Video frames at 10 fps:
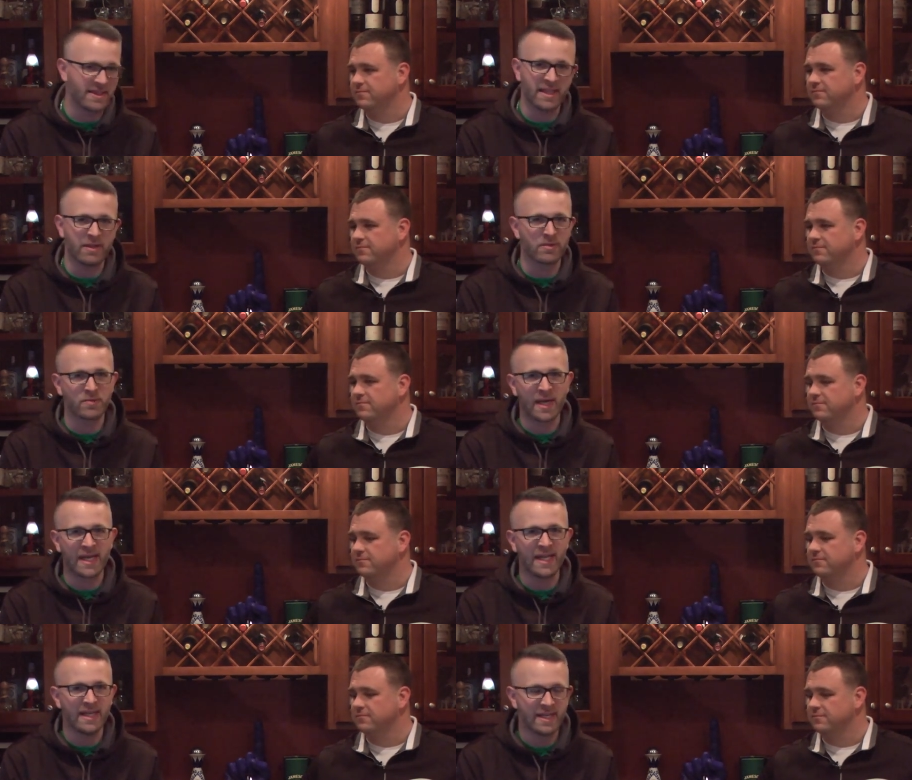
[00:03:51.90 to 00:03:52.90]
Speaker 1: I think he was
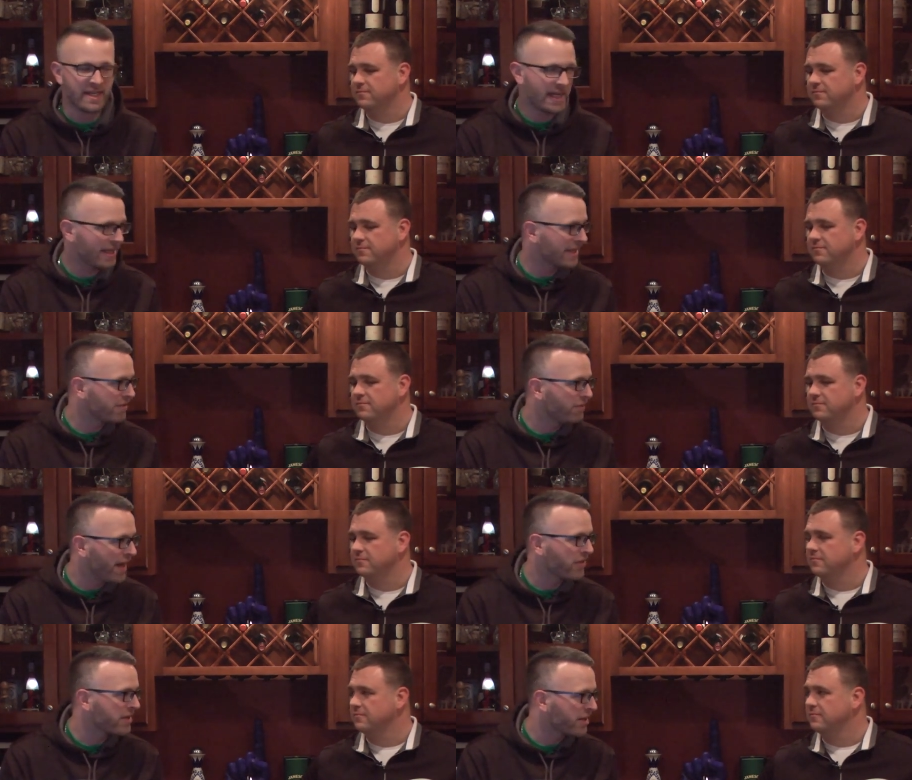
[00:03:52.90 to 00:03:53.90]
ready. I like the
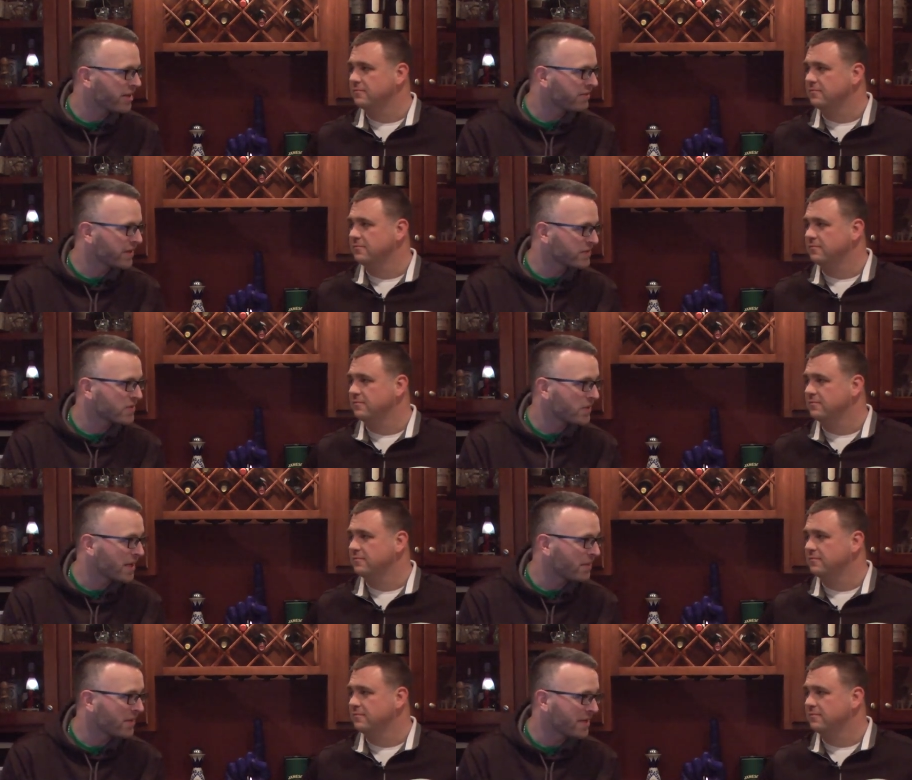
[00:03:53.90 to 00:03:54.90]
father narrative that was going
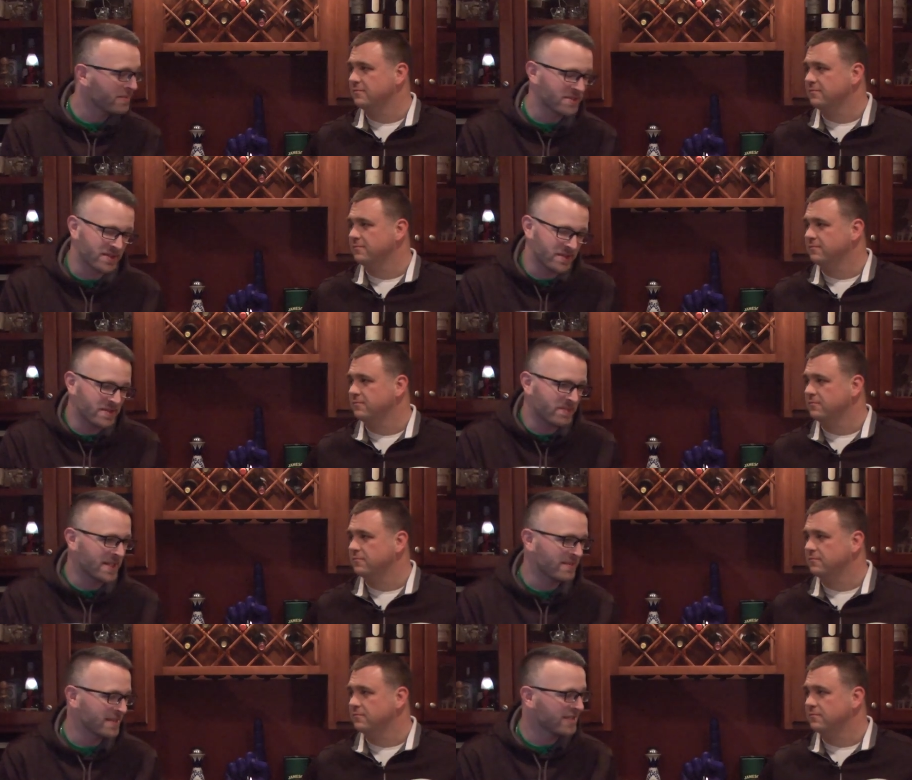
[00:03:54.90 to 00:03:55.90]
on with him, so
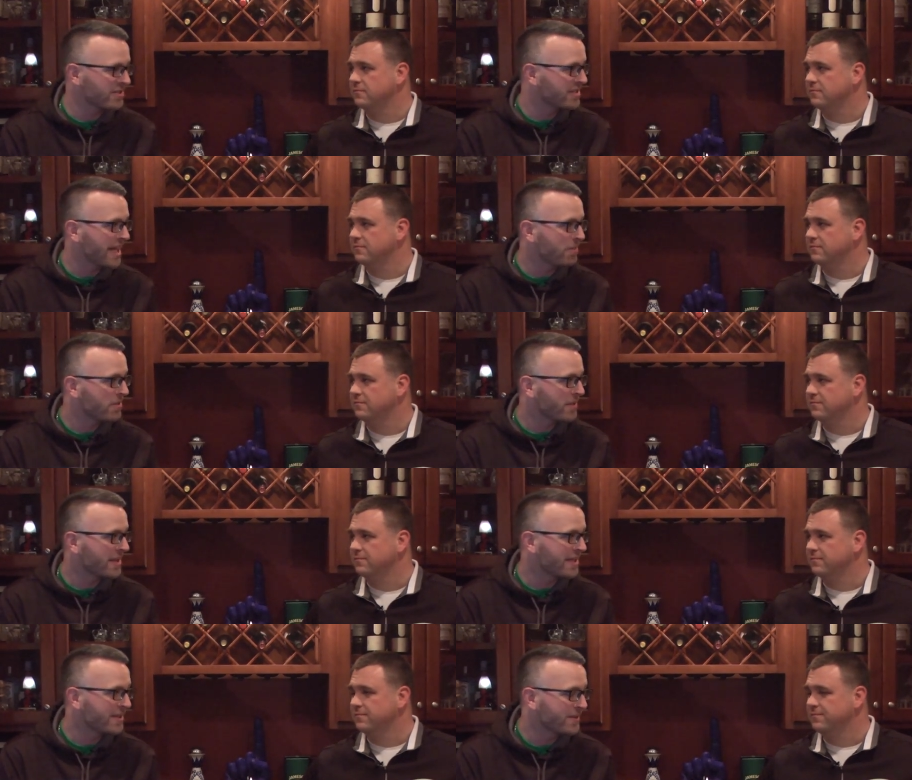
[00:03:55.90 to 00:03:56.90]
sometimes things just happen the way
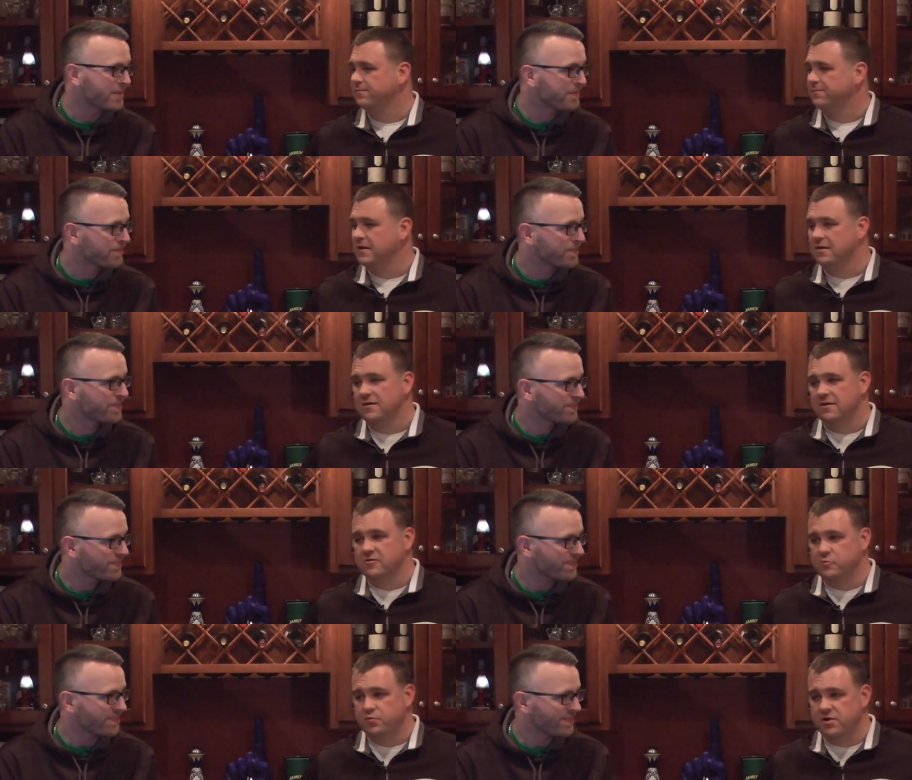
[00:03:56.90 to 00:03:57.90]
they do.
Speaker 2: It
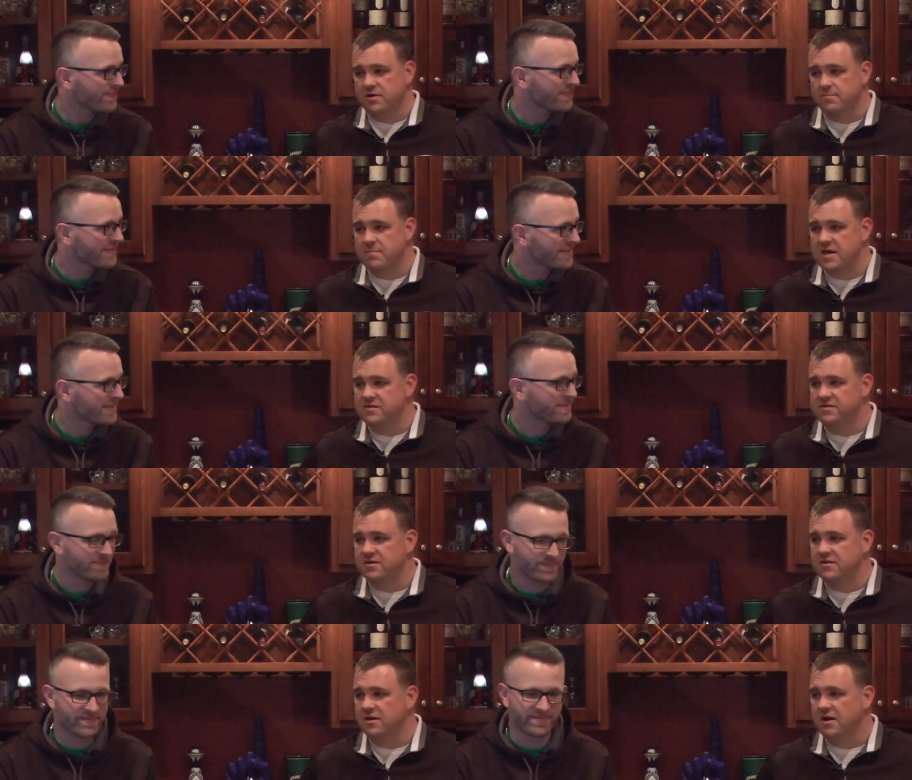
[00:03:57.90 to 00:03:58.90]
was pretty
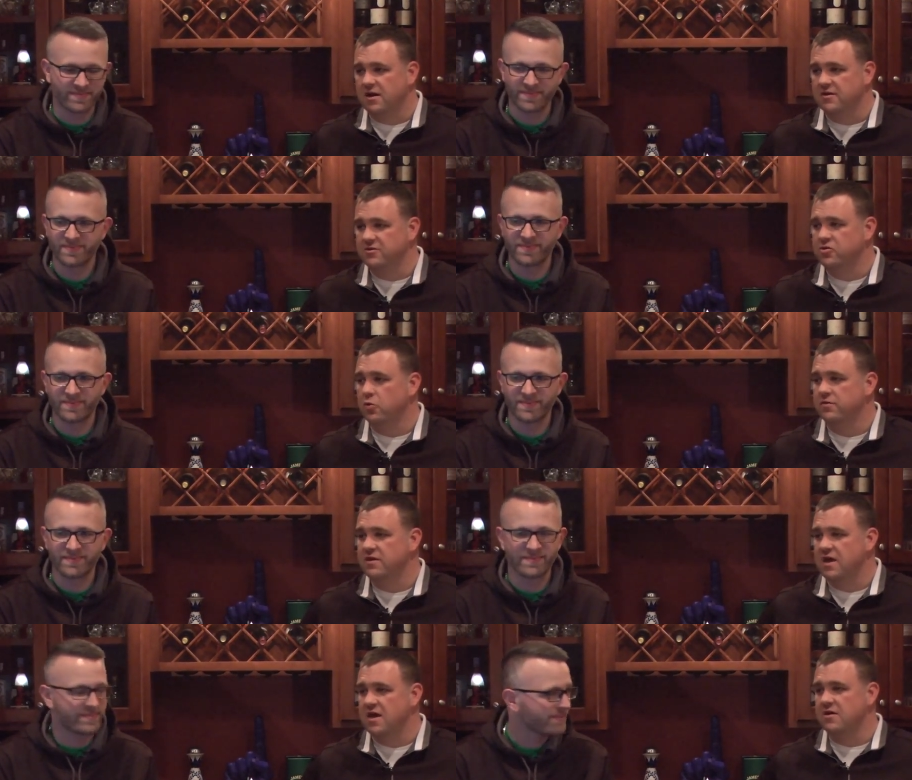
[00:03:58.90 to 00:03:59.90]
amazing. Uh, toward
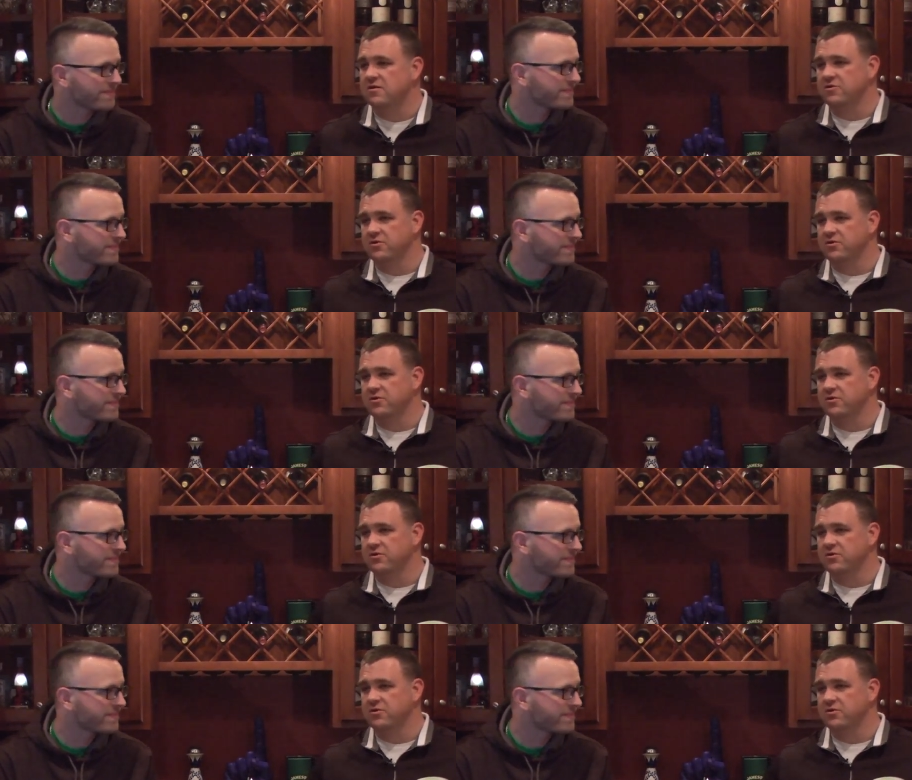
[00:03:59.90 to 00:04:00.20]
the end,